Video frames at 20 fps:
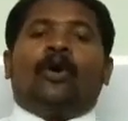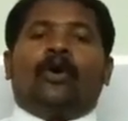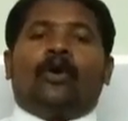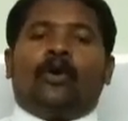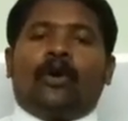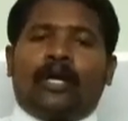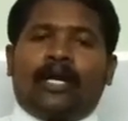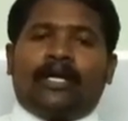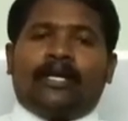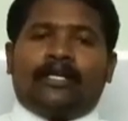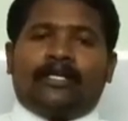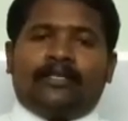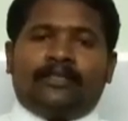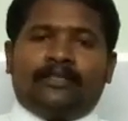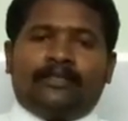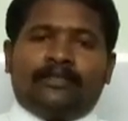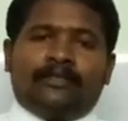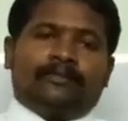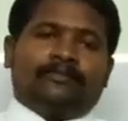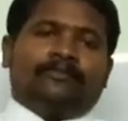Okay,
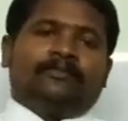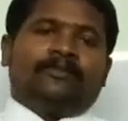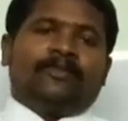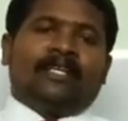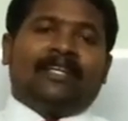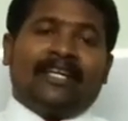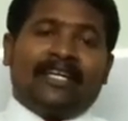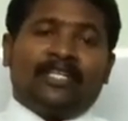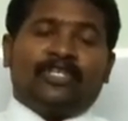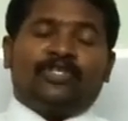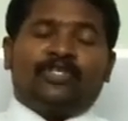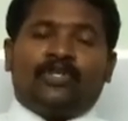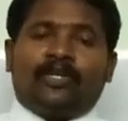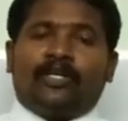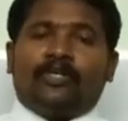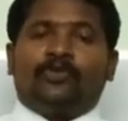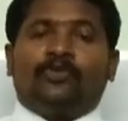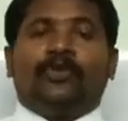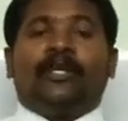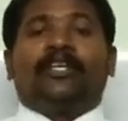let us
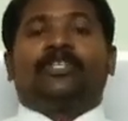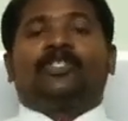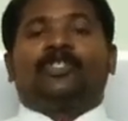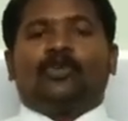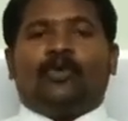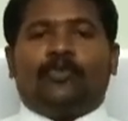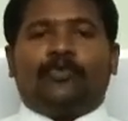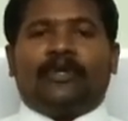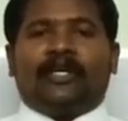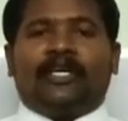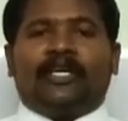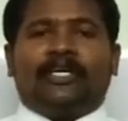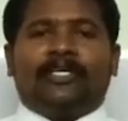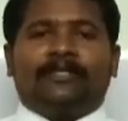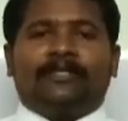start today's topic.